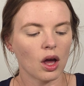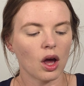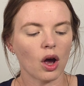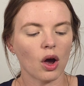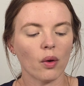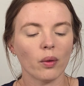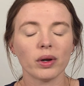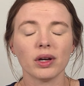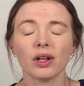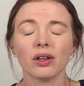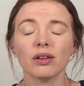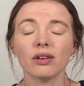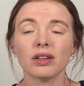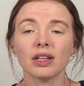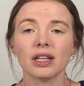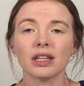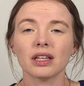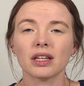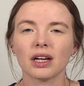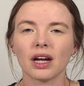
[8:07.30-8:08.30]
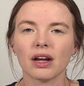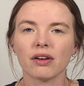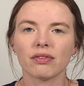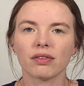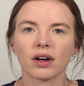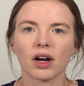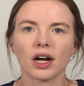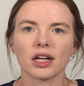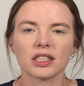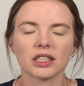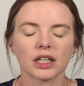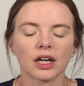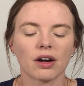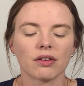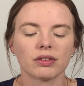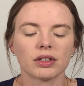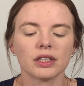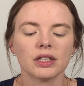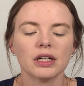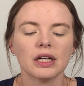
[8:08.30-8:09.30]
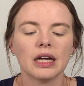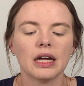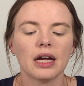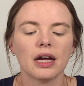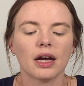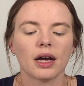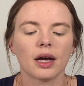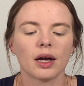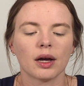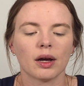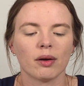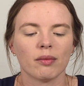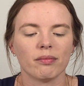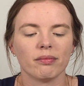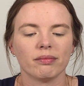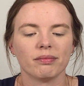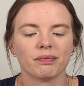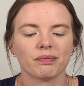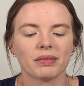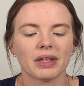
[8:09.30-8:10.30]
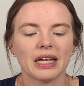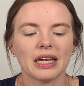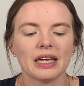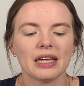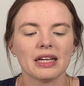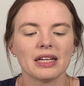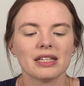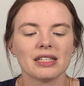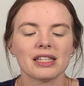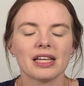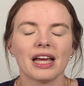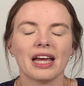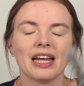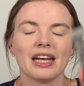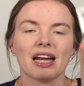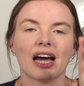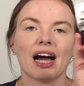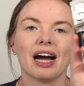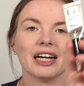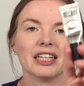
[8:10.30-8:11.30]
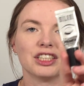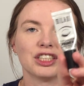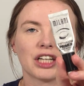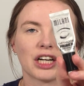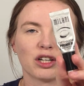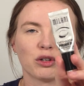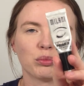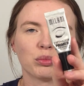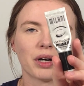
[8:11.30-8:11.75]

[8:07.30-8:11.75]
Oh, another thing that I forgot to cover is an eyeshadow